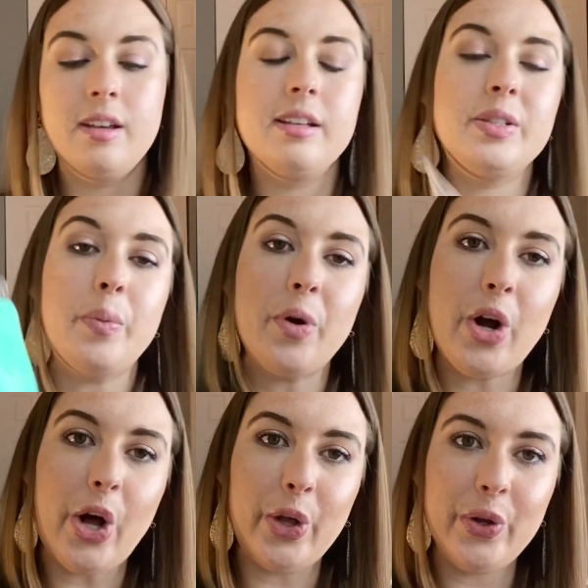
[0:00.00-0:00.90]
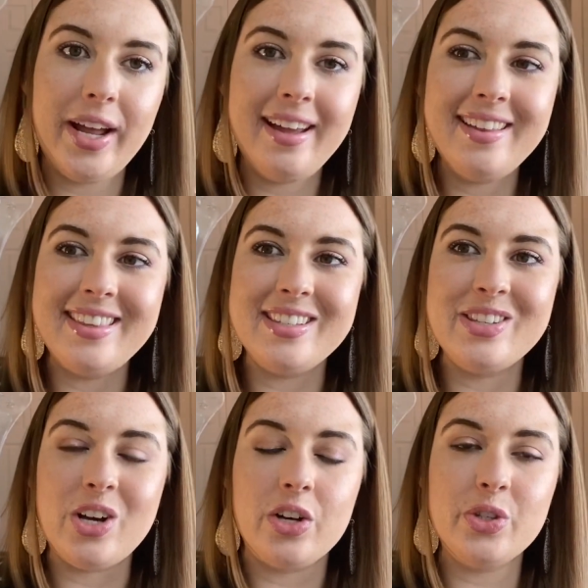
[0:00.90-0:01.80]
Summer Holiday. This
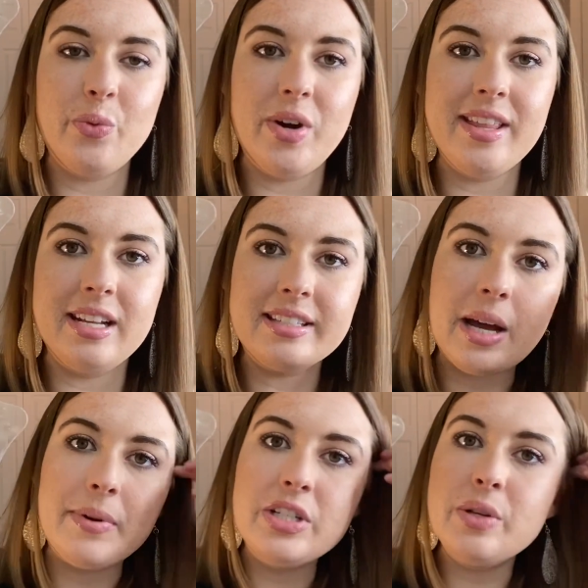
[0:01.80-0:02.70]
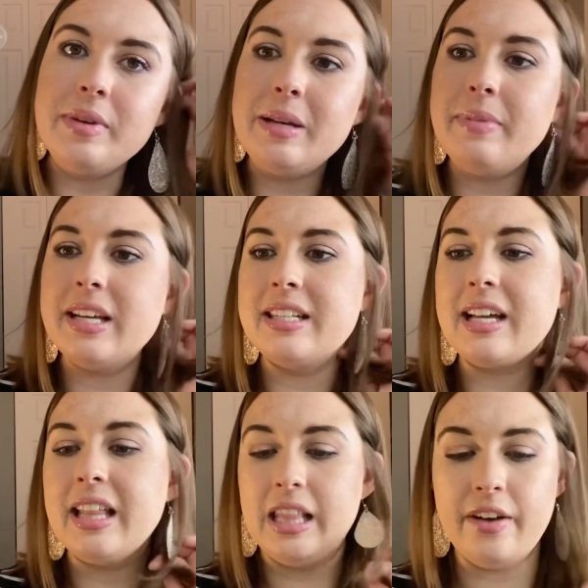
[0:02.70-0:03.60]
is also one that is coming to me because
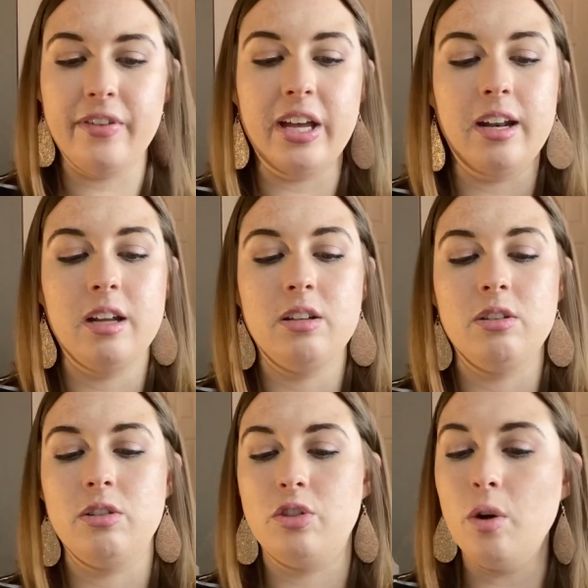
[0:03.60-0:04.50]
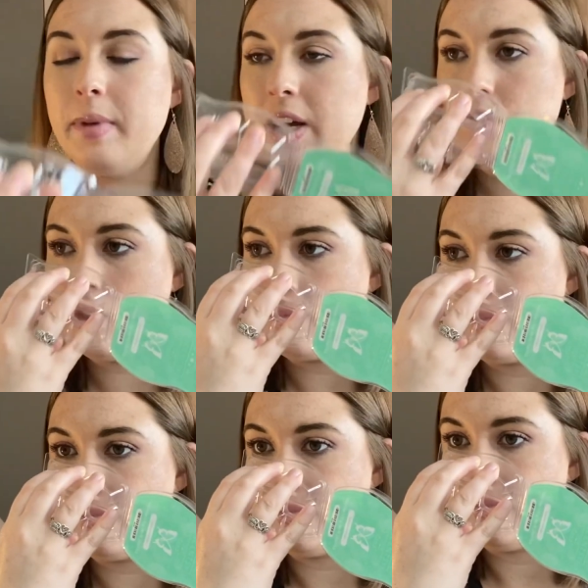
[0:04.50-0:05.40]
I love it so much.
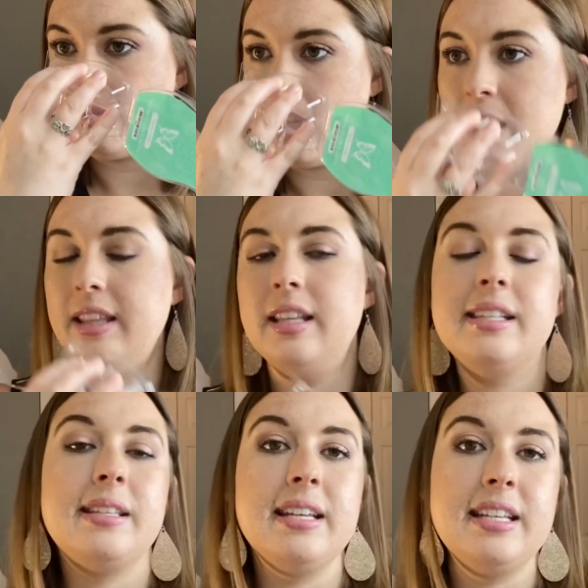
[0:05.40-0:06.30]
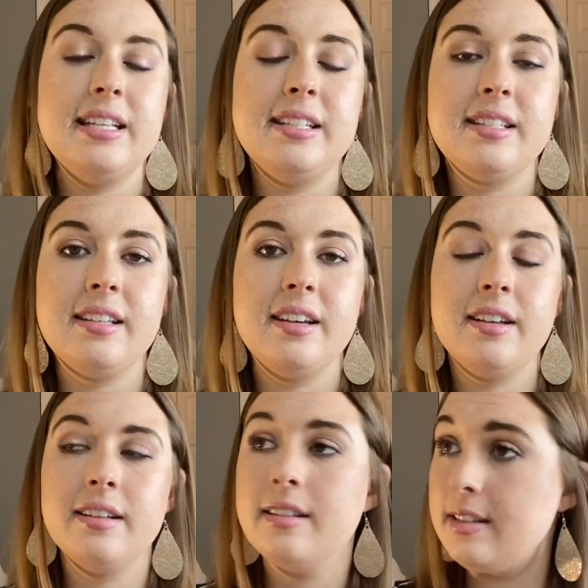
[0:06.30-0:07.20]
This is
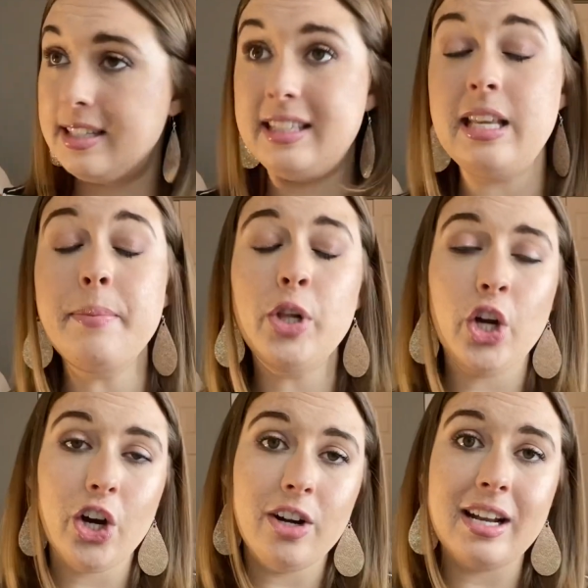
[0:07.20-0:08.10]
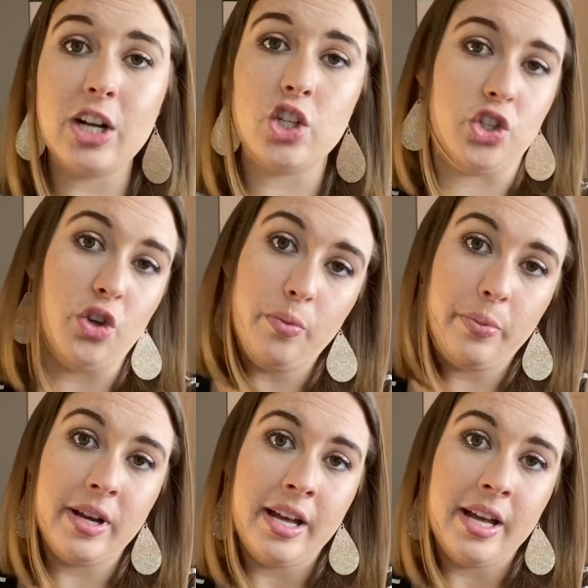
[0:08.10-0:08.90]
similar, not a dupe,